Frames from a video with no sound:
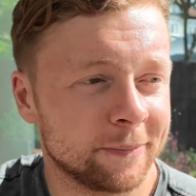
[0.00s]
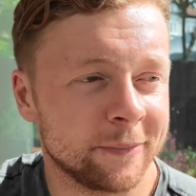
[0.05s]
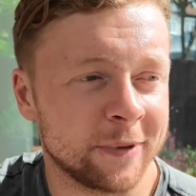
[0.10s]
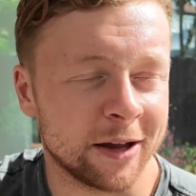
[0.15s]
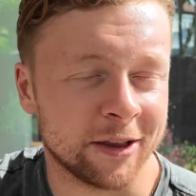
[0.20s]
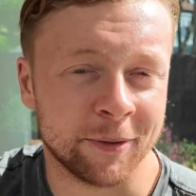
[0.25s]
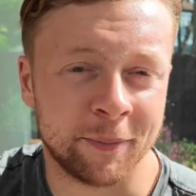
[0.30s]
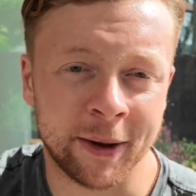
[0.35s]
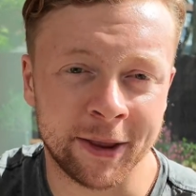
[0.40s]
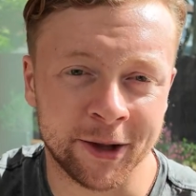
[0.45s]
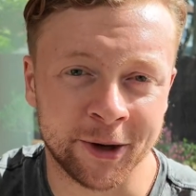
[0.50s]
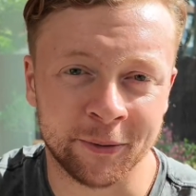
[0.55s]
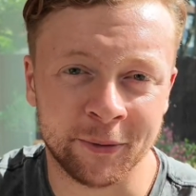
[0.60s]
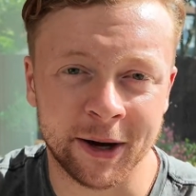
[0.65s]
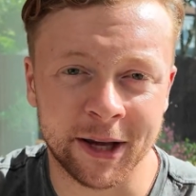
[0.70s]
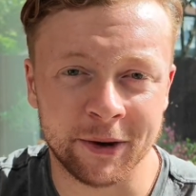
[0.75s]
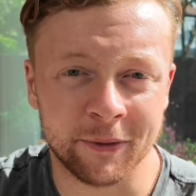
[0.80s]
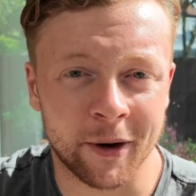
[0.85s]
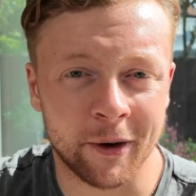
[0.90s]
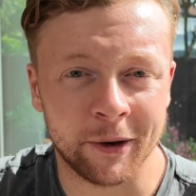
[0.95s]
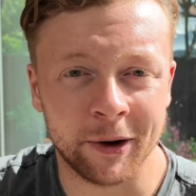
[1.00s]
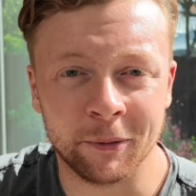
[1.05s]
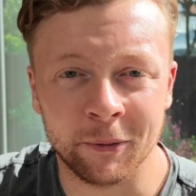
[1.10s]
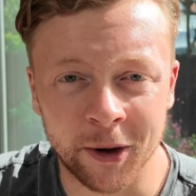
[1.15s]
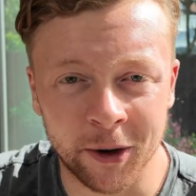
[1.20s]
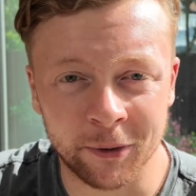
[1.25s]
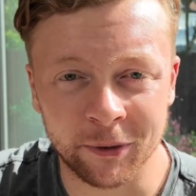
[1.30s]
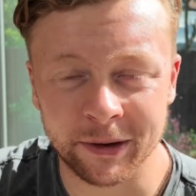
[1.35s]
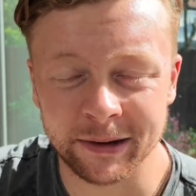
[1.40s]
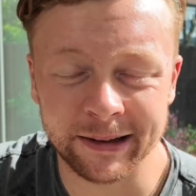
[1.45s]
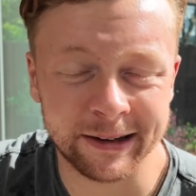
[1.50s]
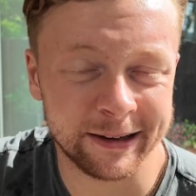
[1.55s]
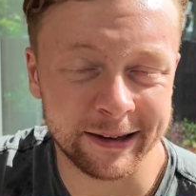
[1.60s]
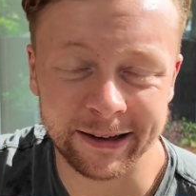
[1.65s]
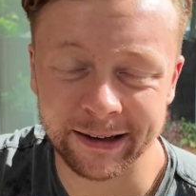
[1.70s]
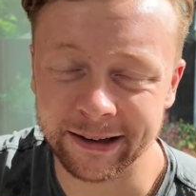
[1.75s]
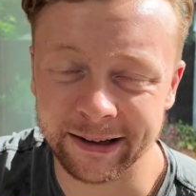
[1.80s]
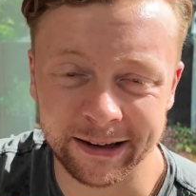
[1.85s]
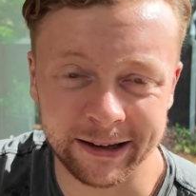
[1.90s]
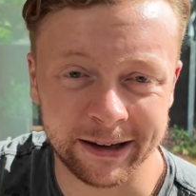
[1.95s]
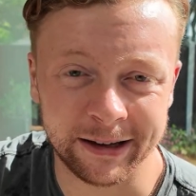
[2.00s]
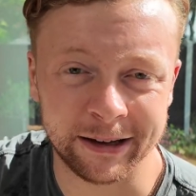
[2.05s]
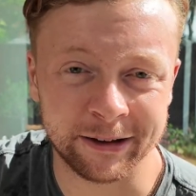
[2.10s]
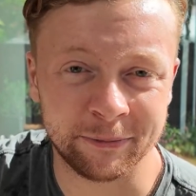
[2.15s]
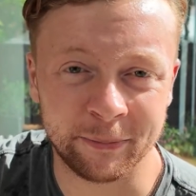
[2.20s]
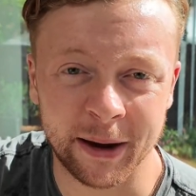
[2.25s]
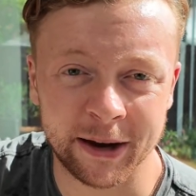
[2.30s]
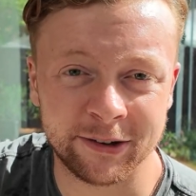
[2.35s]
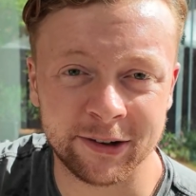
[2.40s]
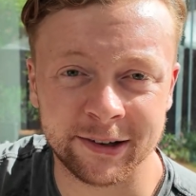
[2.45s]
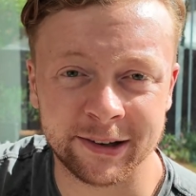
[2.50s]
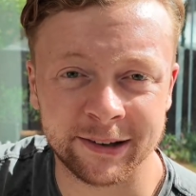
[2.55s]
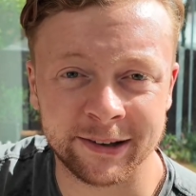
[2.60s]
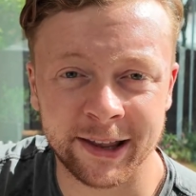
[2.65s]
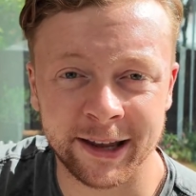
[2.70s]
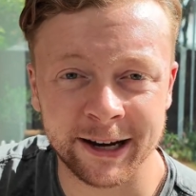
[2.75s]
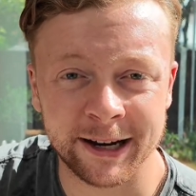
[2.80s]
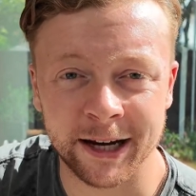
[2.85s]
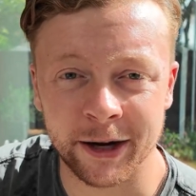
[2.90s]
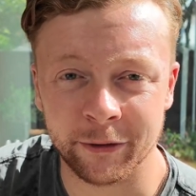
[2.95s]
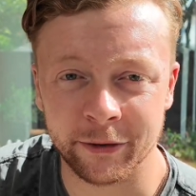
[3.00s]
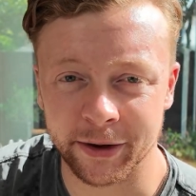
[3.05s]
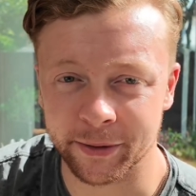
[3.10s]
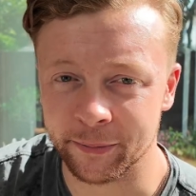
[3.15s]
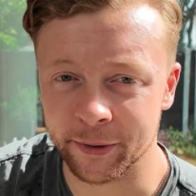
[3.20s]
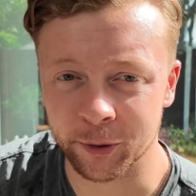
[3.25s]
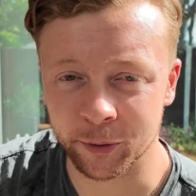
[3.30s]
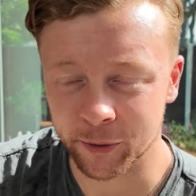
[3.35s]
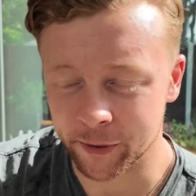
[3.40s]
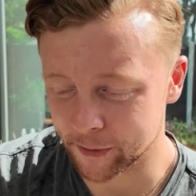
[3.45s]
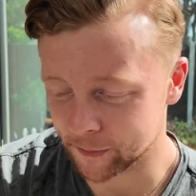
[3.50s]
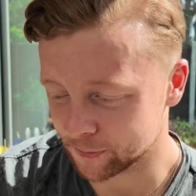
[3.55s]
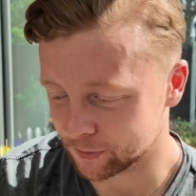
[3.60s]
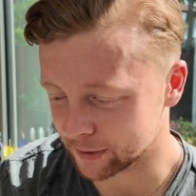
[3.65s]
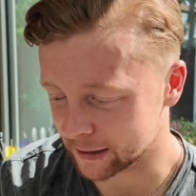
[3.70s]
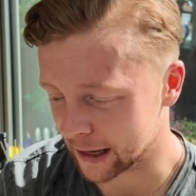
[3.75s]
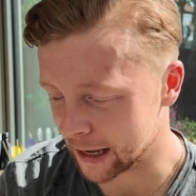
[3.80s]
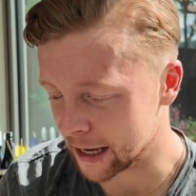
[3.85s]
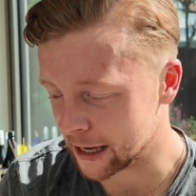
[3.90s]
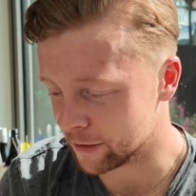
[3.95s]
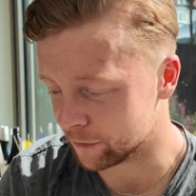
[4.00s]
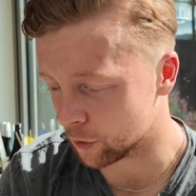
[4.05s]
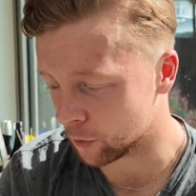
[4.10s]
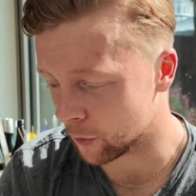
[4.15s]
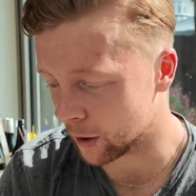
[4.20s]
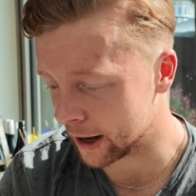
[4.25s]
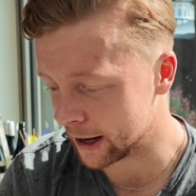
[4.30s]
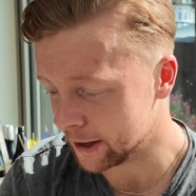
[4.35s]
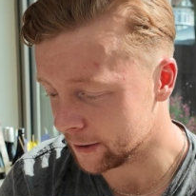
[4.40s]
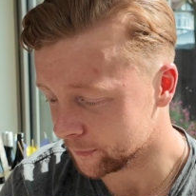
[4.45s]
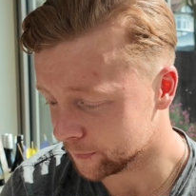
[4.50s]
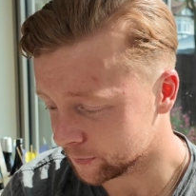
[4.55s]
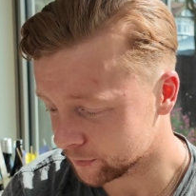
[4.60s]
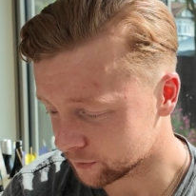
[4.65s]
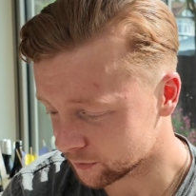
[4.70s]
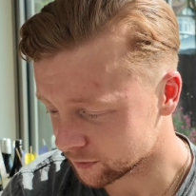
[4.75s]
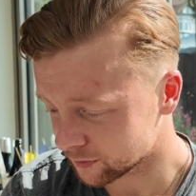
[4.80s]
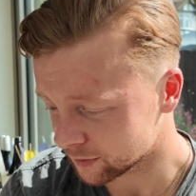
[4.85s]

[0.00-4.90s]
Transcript: yeah, depending on where you are in the world, it's best just to stay clear of the milk either way.